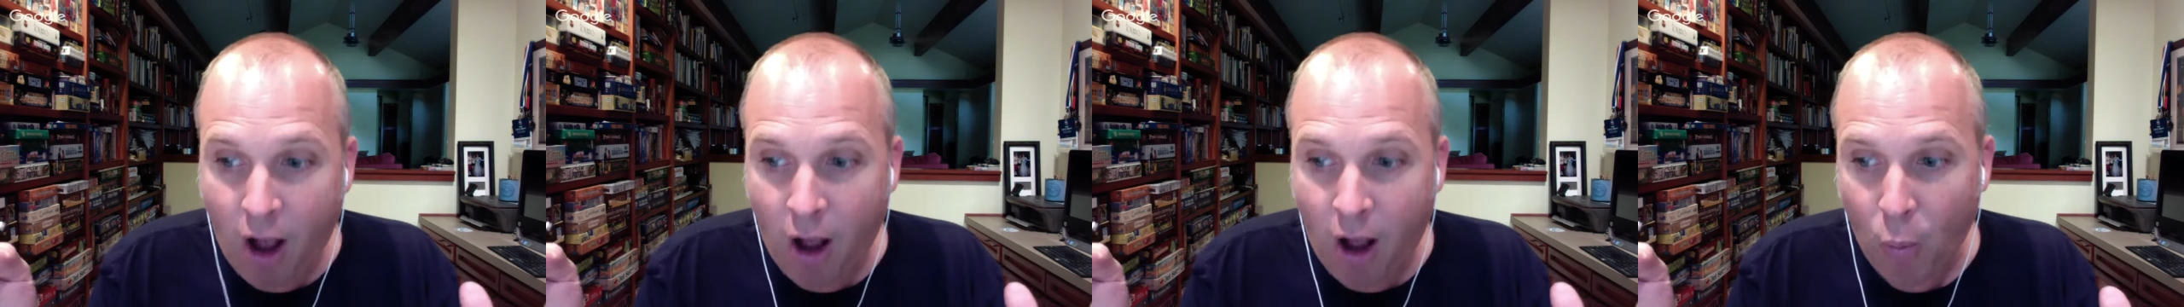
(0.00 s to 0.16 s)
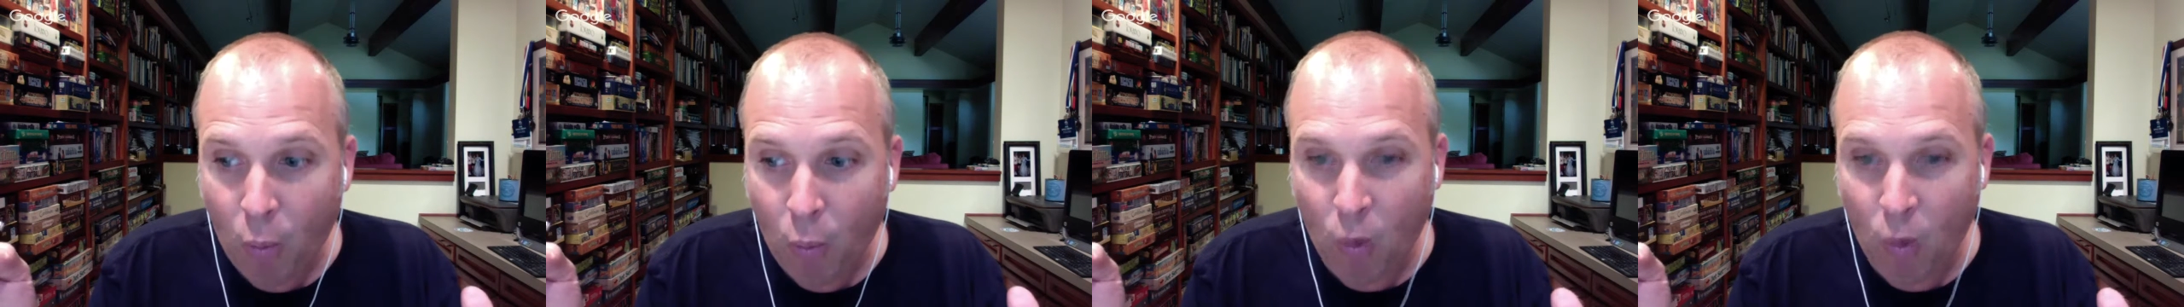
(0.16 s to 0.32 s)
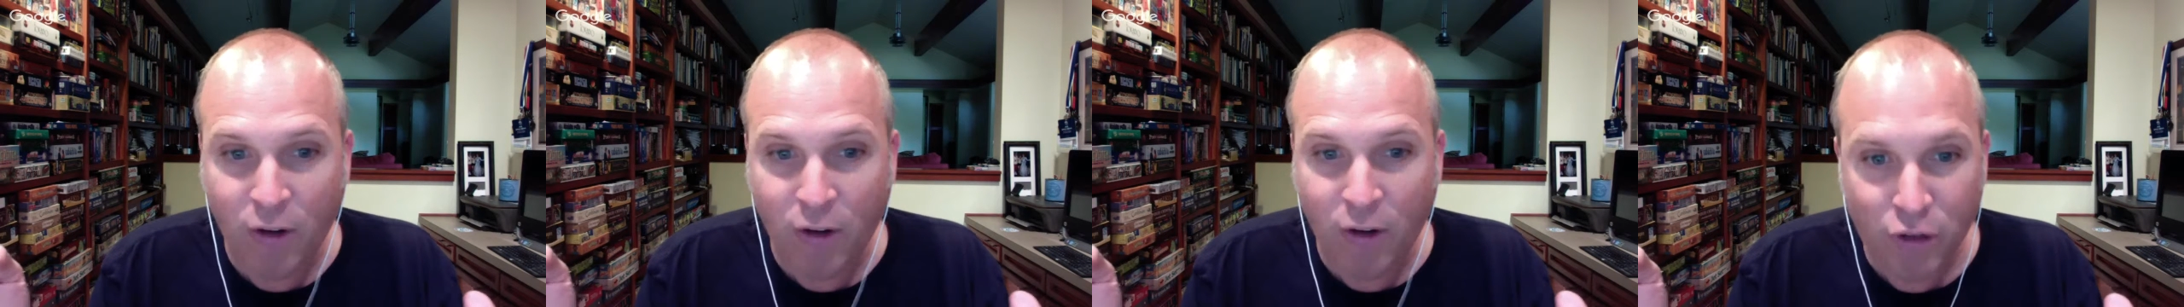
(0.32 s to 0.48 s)

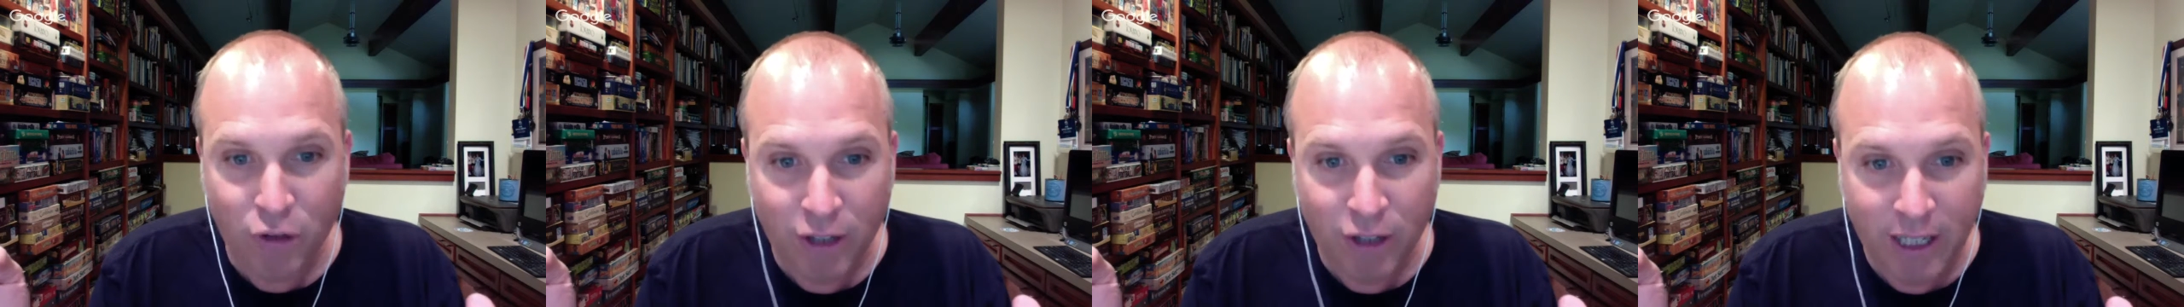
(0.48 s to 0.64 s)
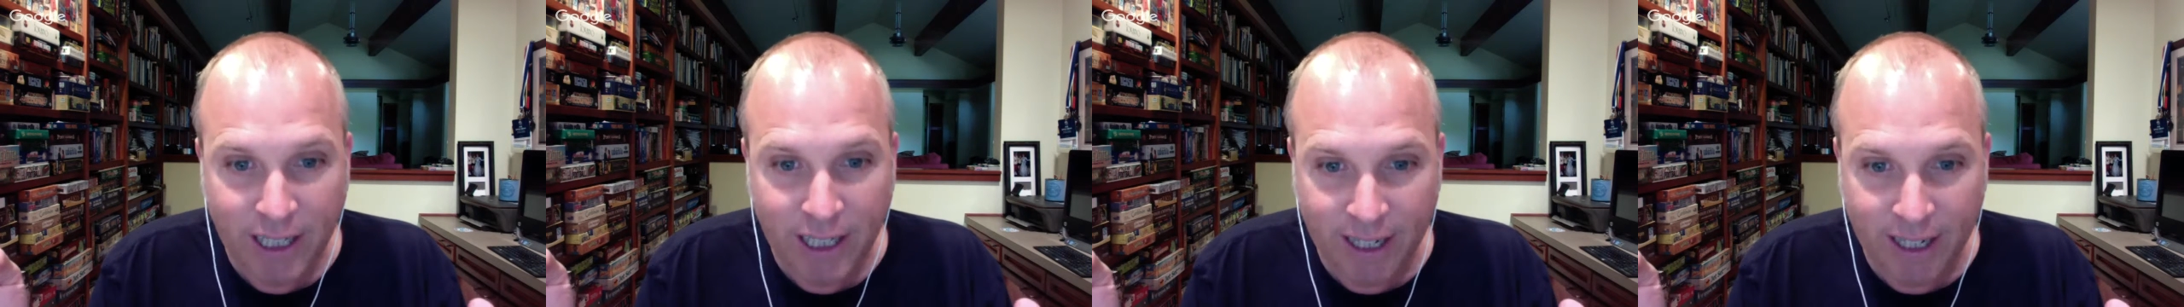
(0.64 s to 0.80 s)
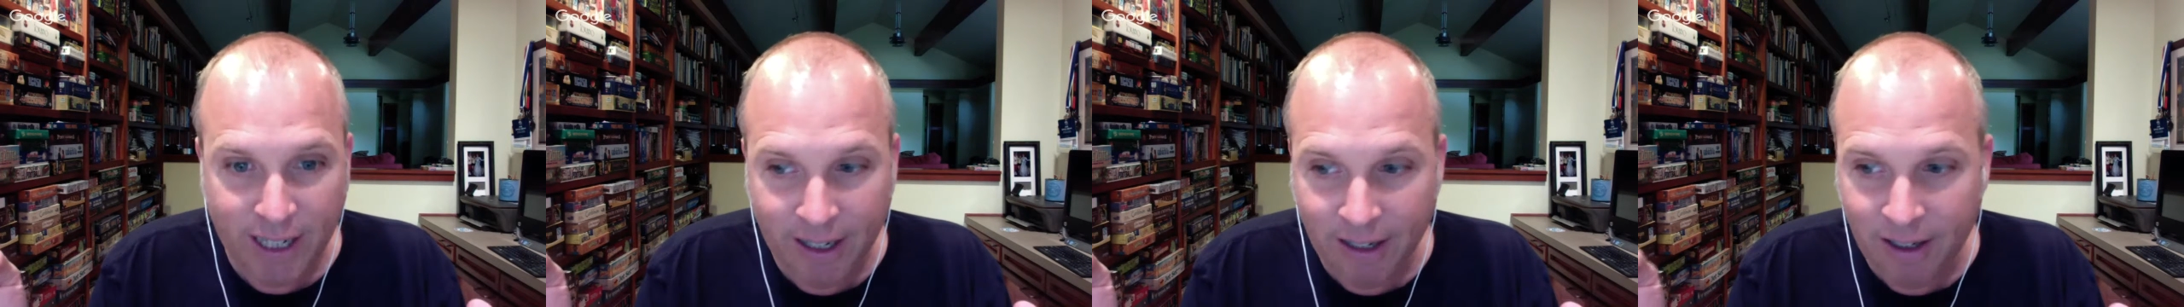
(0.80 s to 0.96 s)
what she
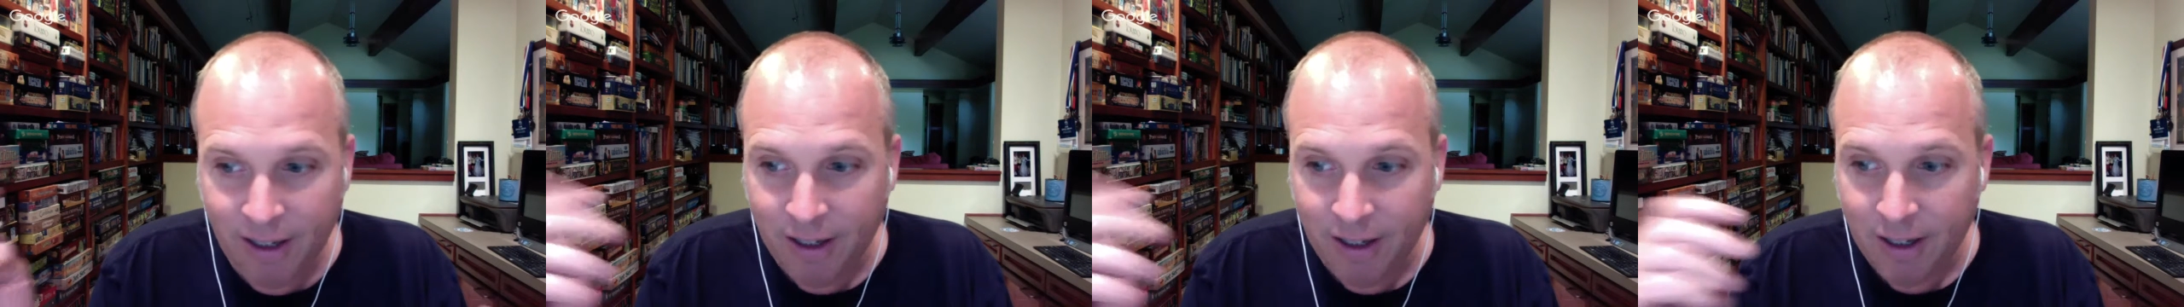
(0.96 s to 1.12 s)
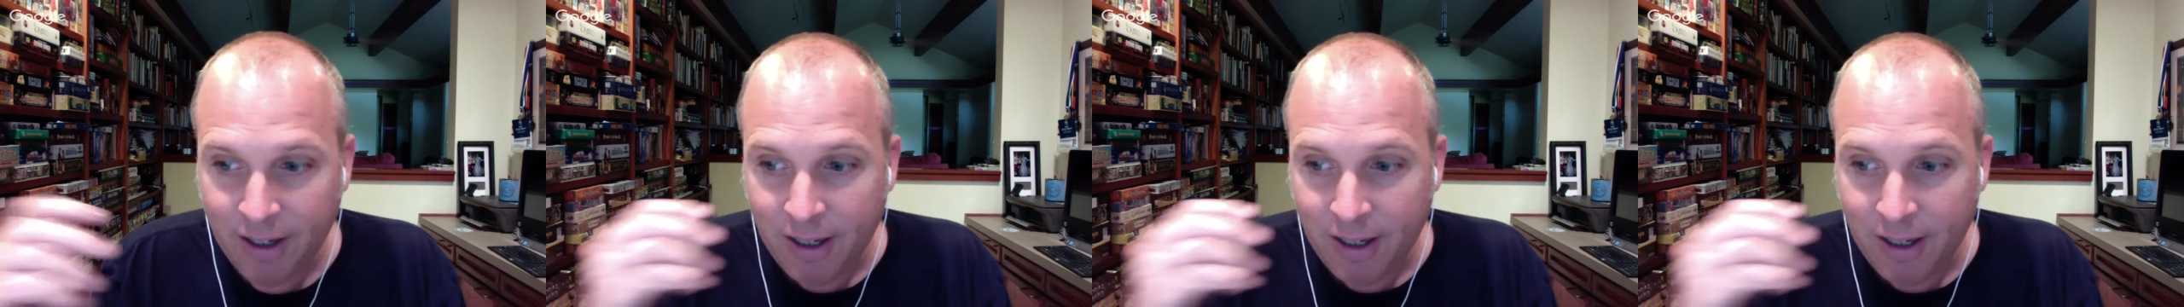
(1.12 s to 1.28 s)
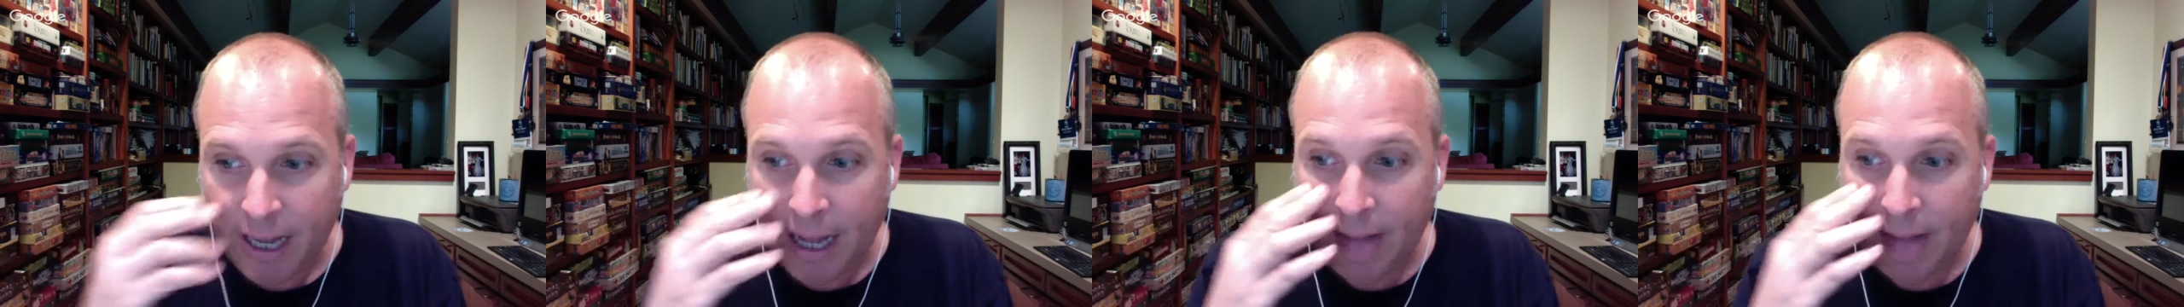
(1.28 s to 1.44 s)
did,
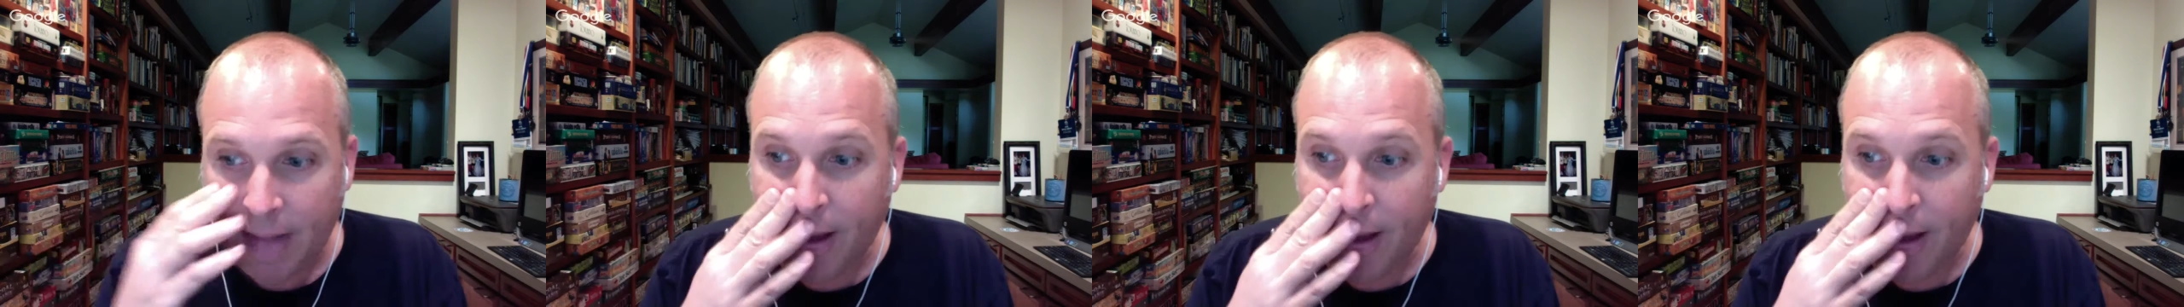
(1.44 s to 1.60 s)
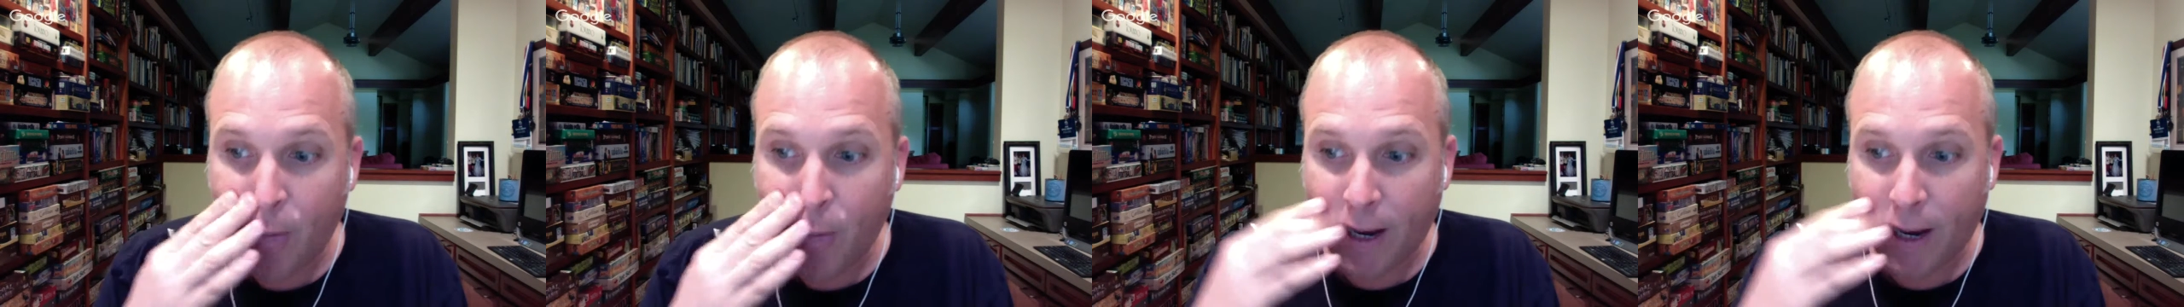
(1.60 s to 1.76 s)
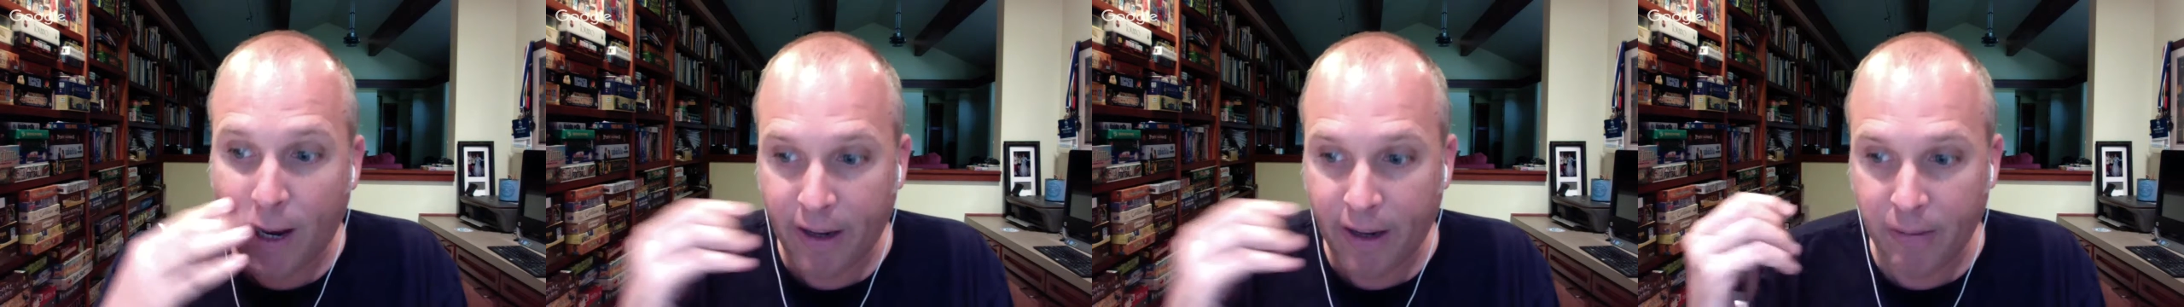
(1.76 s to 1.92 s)
and they
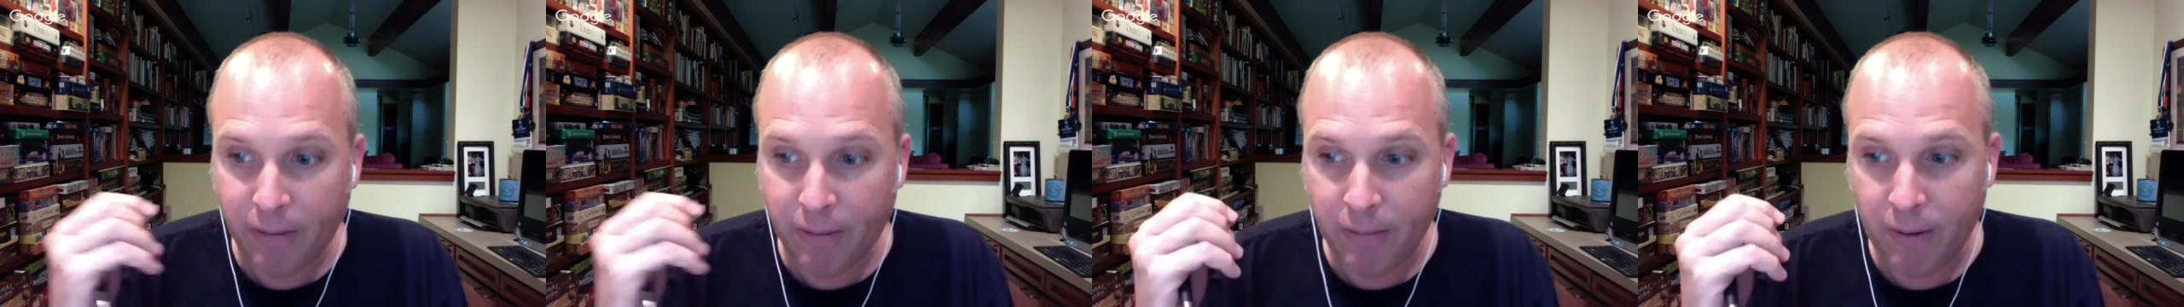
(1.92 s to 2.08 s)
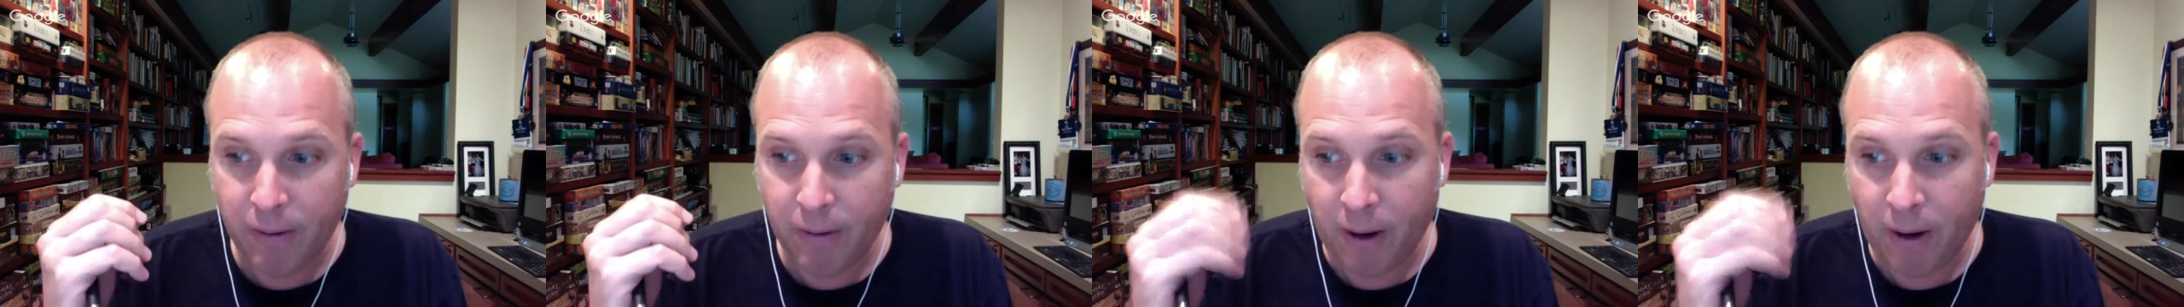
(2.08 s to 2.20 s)
went,